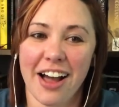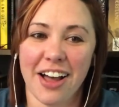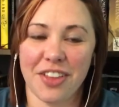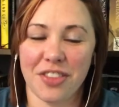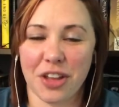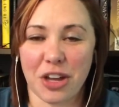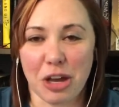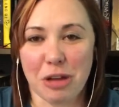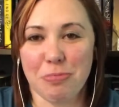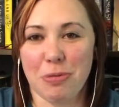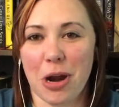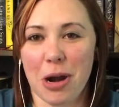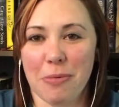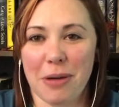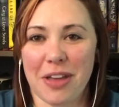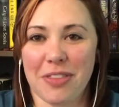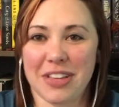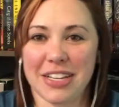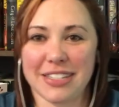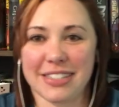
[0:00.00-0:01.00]
the good part
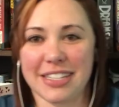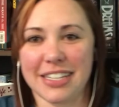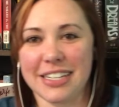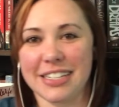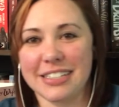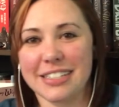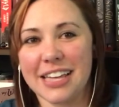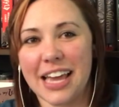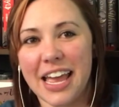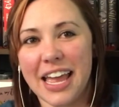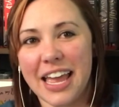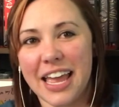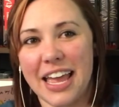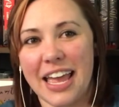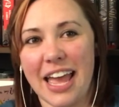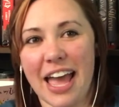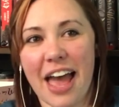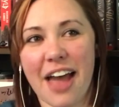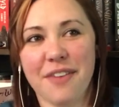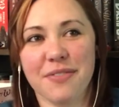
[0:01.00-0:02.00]
about this is
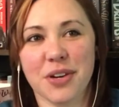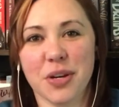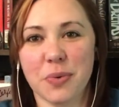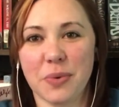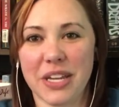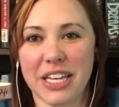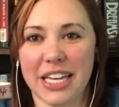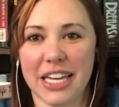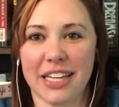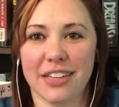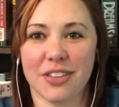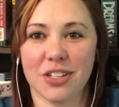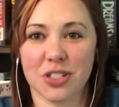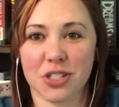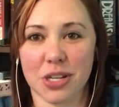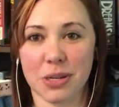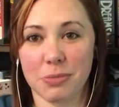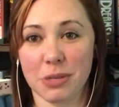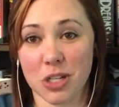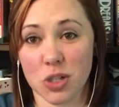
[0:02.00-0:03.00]
every weekend there's
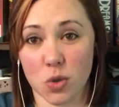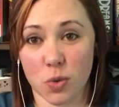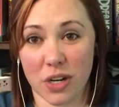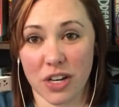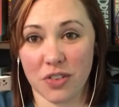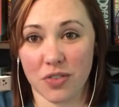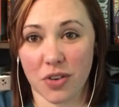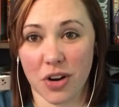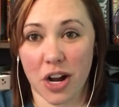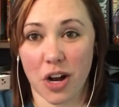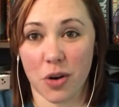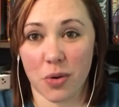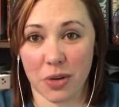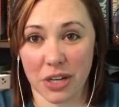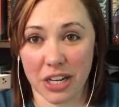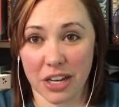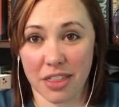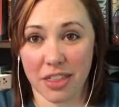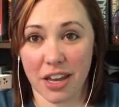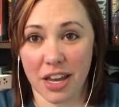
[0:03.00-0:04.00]
going to be a 24-hour
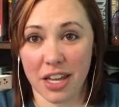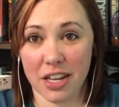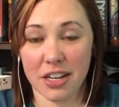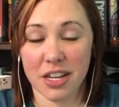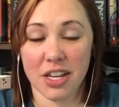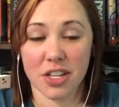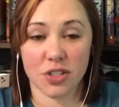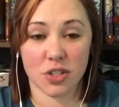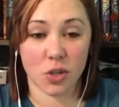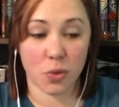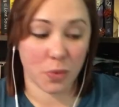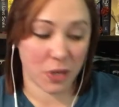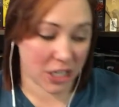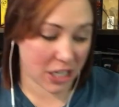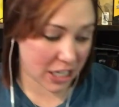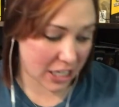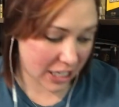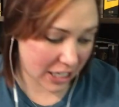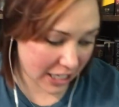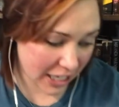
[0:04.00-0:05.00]
readathon, so we
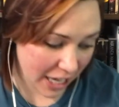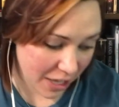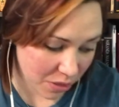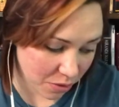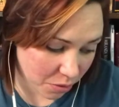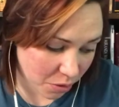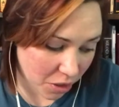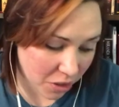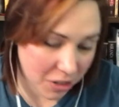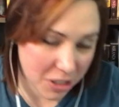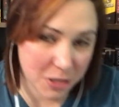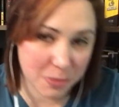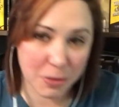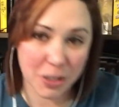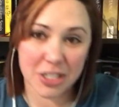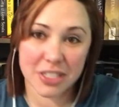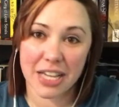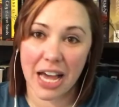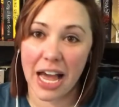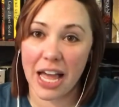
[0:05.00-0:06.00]
can get through all these
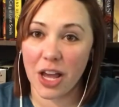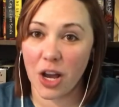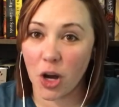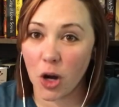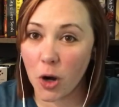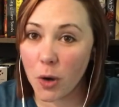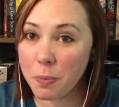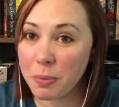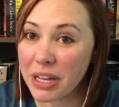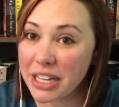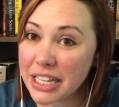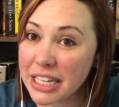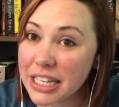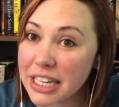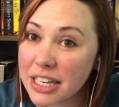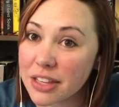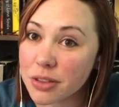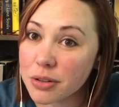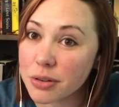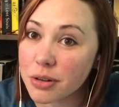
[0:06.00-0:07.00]
books. I hope I can
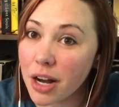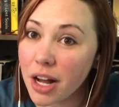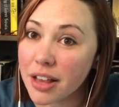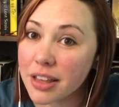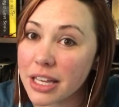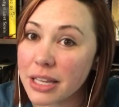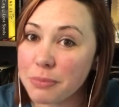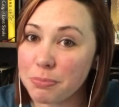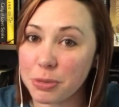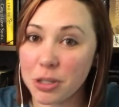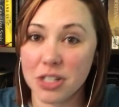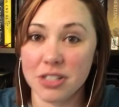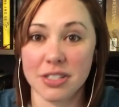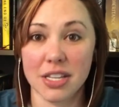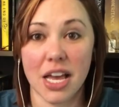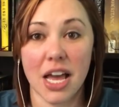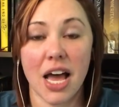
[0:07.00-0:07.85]
get through all 8 books.